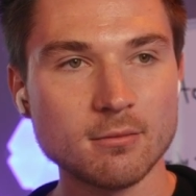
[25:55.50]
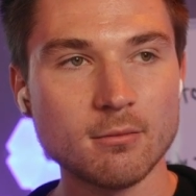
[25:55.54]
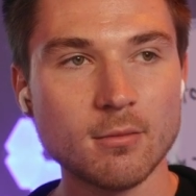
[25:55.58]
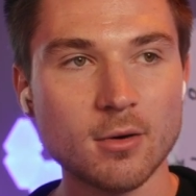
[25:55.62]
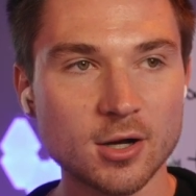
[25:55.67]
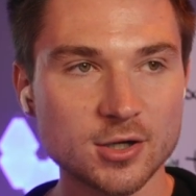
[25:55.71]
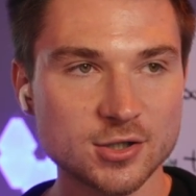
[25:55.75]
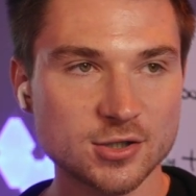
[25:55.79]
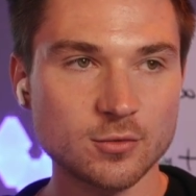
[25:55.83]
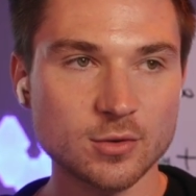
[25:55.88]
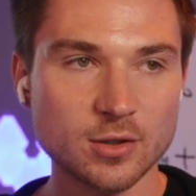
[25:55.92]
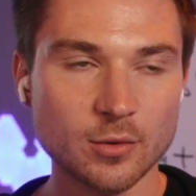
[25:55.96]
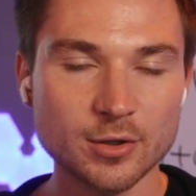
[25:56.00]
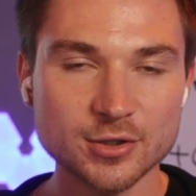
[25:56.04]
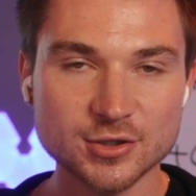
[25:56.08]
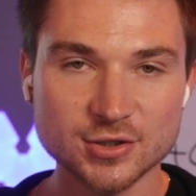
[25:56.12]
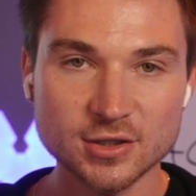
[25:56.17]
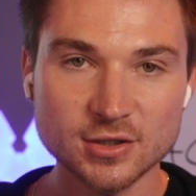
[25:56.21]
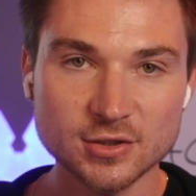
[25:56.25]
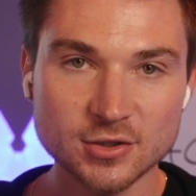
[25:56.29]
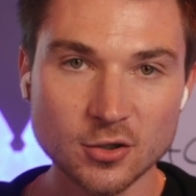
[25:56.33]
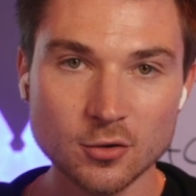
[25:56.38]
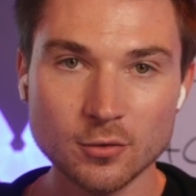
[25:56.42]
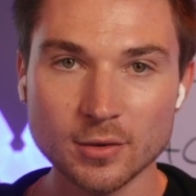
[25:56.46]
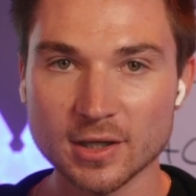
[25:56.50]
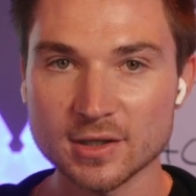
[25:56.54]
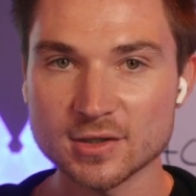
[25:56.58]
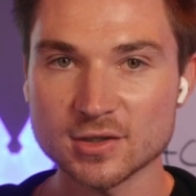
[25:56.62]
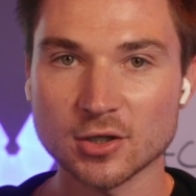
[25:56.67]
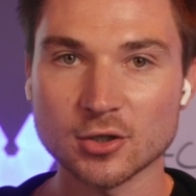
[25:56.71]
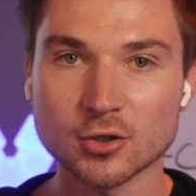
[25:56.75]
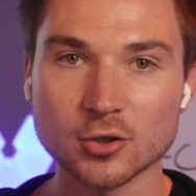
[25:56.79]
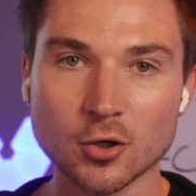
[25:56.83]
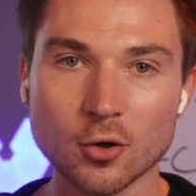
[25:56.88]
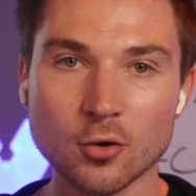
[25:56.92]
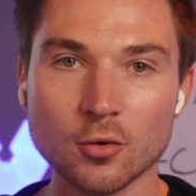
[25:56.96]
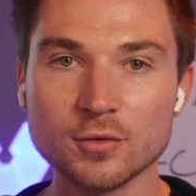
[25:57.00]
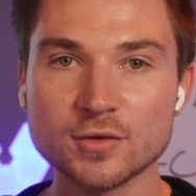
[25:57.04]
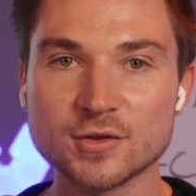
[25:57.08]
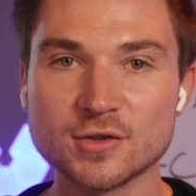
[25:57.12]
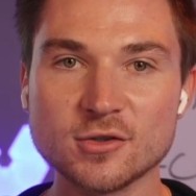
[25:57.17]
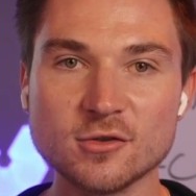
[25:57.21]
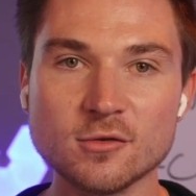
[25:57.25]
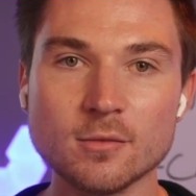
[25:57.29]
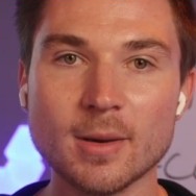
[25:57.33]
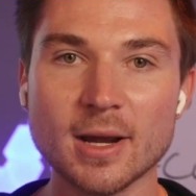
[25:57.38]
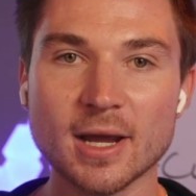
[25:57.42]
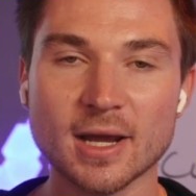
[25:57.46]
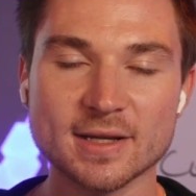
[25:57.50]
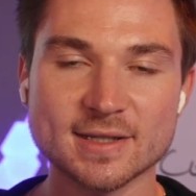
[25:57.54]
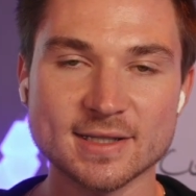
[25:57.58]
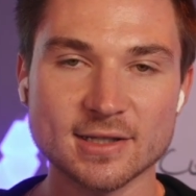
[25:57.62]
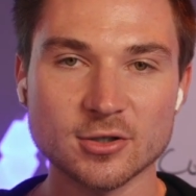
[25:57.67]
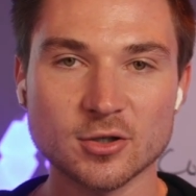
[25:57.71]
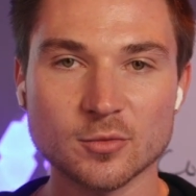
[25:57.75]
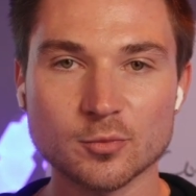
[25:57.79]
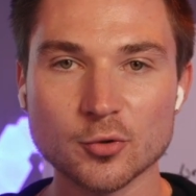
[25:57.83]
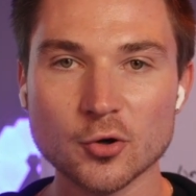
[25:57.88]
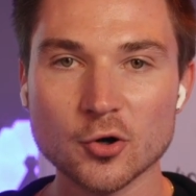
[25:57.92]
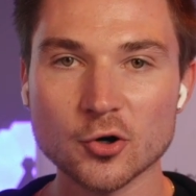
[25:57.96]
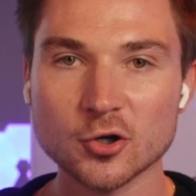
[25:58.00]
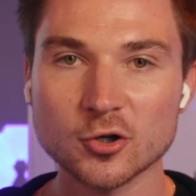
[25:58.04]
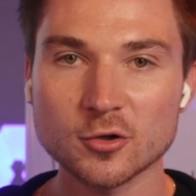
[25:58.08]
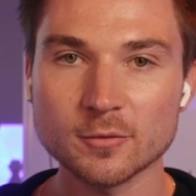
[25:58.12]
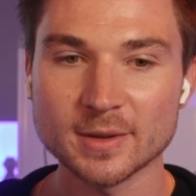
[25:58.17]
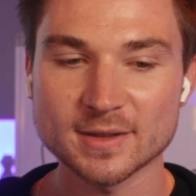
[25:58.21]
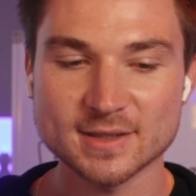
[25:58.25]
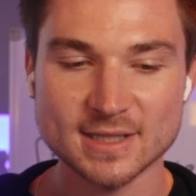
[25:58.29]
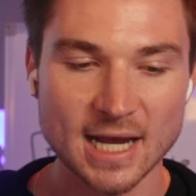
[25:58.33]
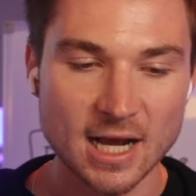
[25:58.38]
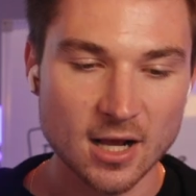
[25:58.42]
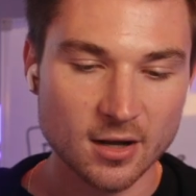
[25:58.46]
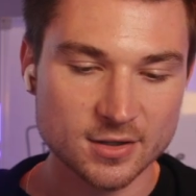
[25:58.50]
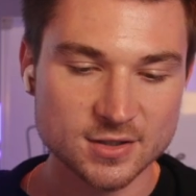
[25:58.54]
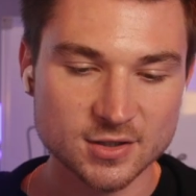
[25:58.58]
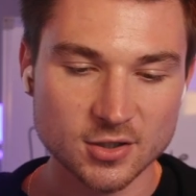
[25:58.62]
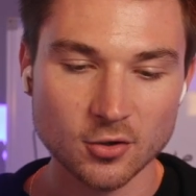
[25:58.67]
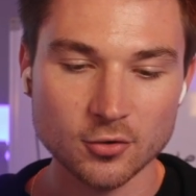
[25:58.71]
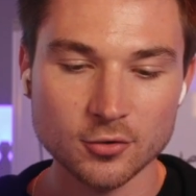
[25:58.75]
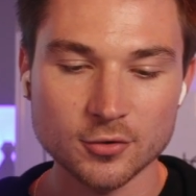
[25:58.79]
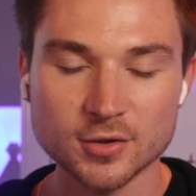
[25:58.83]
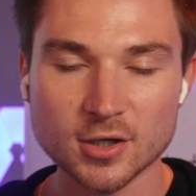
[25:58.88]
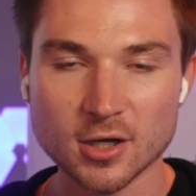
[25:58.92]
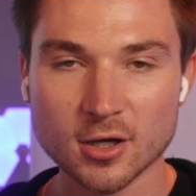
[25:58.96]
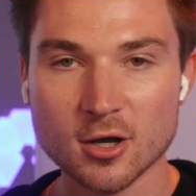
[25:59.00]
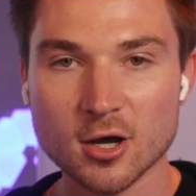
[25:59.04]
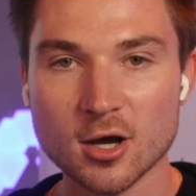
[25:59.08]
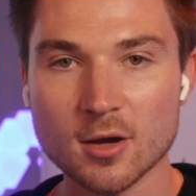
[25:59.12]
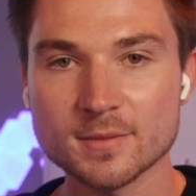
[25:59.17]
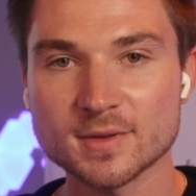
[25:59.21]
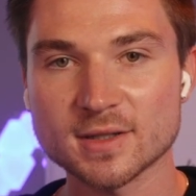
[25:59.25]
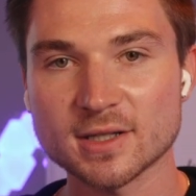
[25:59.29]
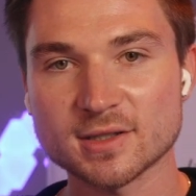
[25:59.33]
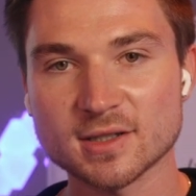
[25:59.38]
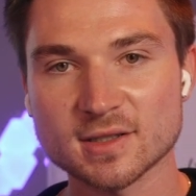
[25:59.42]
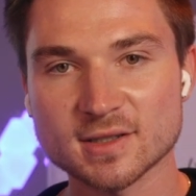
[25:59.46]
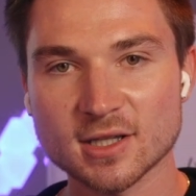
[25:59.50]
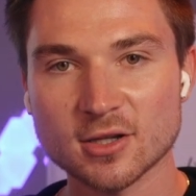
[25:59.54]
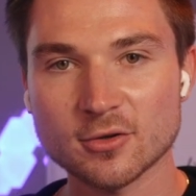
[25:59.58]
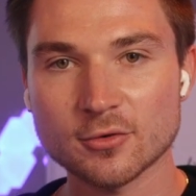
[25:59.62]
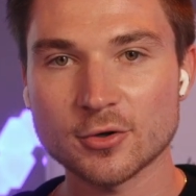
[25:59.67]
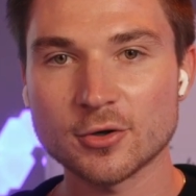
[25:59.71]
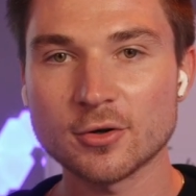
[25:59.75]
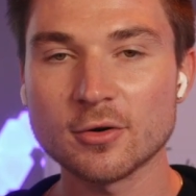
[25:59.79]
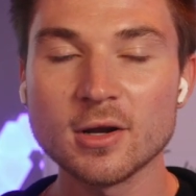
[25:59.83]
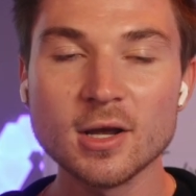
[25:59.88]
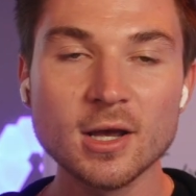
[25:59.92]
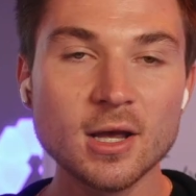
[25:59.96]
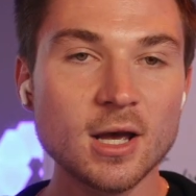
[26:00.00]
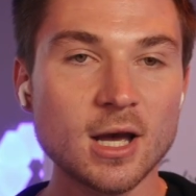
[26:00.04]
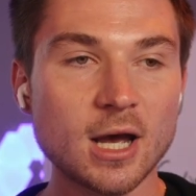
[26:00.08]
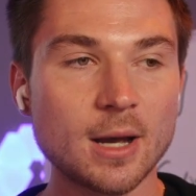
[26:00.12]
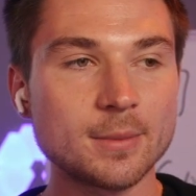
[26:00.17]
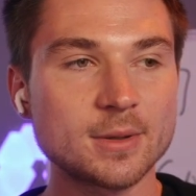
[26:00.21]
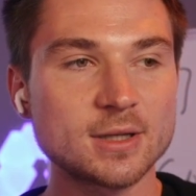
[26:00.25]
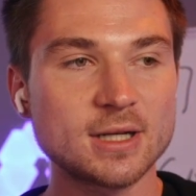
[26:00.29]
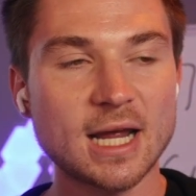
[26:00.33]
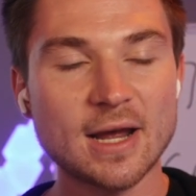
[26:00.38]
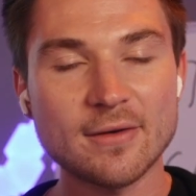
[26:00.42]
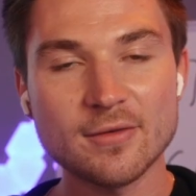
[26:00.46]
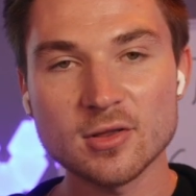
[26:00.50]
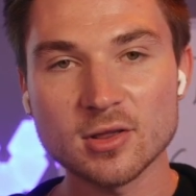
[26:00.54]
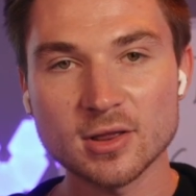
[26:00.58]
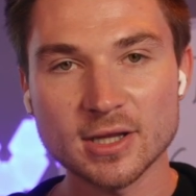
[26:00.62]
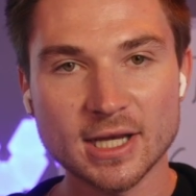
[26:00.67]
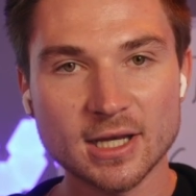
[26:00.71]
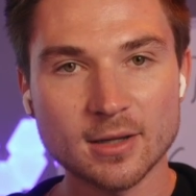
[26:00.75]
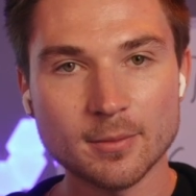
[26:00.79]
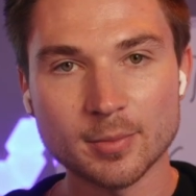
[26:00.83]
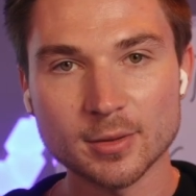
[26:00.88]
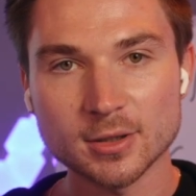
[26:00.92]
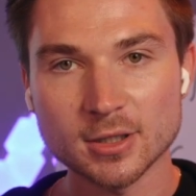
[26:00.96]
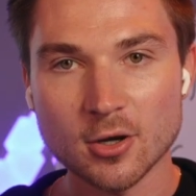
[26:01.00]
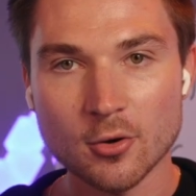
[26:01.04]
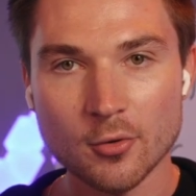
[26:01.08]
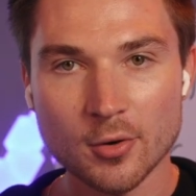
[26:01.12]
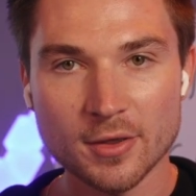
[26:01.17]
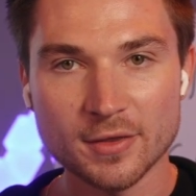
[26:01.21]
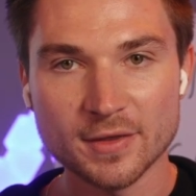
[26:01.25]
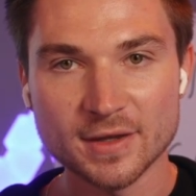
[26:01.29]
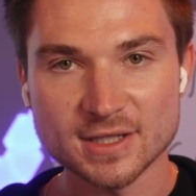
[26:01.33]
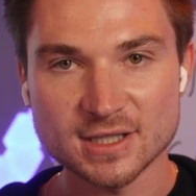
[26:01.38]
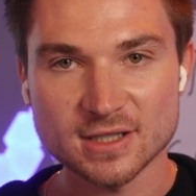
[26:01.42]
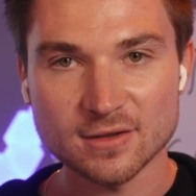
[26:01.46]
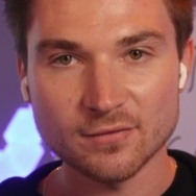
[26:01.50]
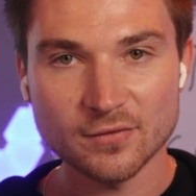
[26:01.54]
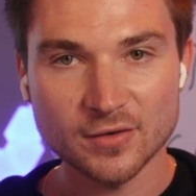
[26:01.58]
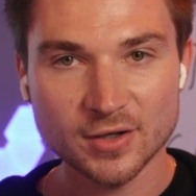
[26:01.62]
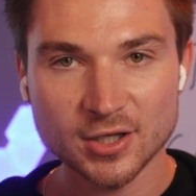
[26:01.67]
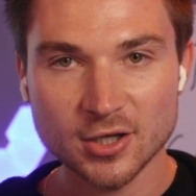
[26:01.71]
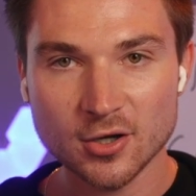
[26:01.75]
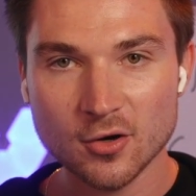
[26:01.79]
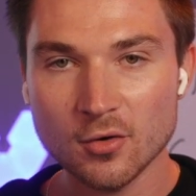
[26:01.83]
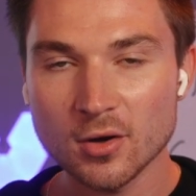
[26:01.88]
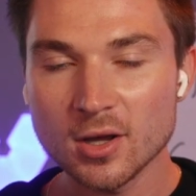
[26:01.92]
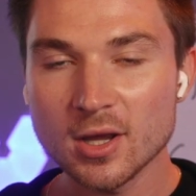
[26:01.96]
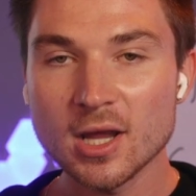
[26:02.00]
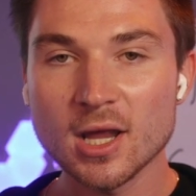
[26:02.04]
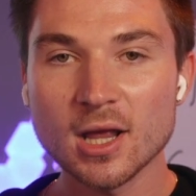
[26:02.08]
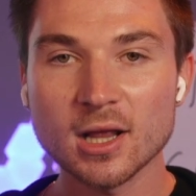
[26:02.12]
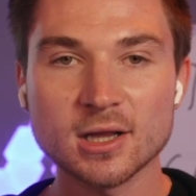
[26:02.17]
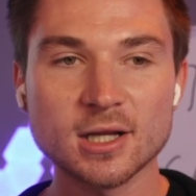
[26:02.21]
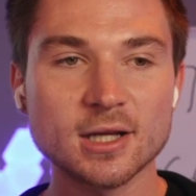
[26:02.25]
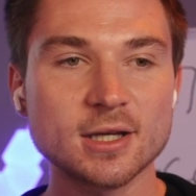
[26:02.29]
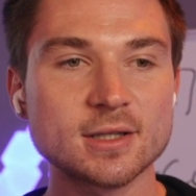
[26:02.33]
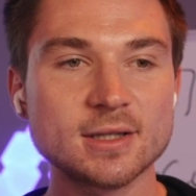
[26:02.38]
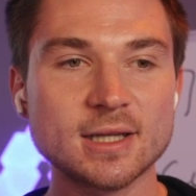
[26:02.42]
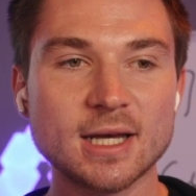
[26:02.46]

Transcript: module, what I want you to do is go to my accelerator program. It's alexcolhoun.com/accelerator. I'm gonna have a link below this video. Click on